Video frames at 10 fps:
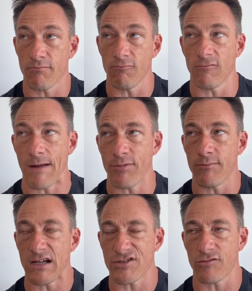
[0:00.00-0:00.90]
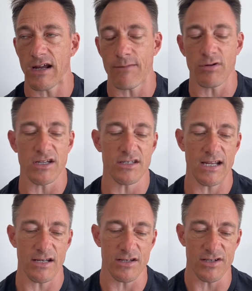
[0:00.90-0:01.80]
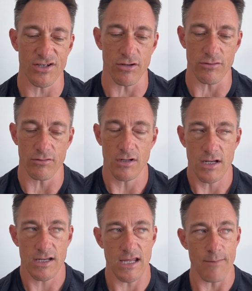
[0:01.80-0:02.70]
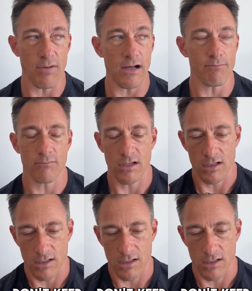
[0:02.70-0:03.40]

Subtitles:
rapid muscle gain, but your tendons don't keep up,